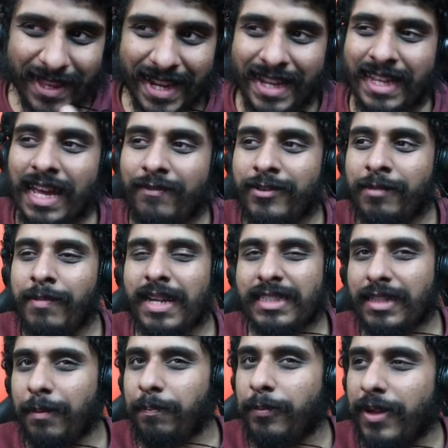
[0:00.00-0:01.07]
he'd have to
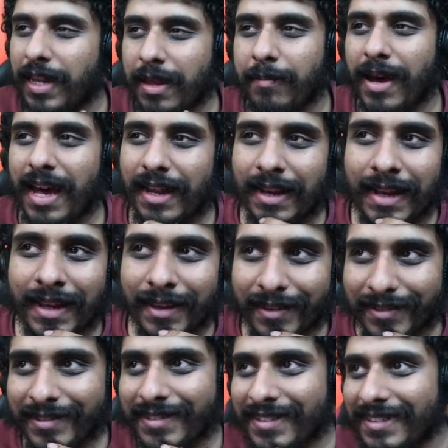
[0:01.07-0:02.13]
mess up pretty
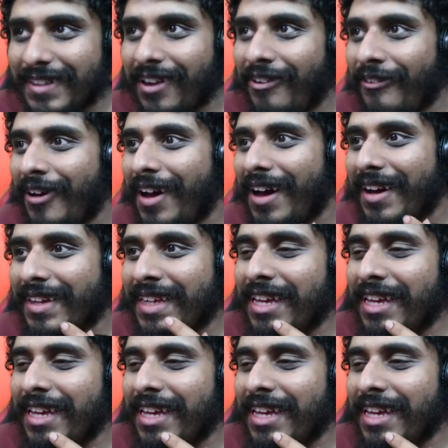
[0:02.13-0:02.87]
badly. So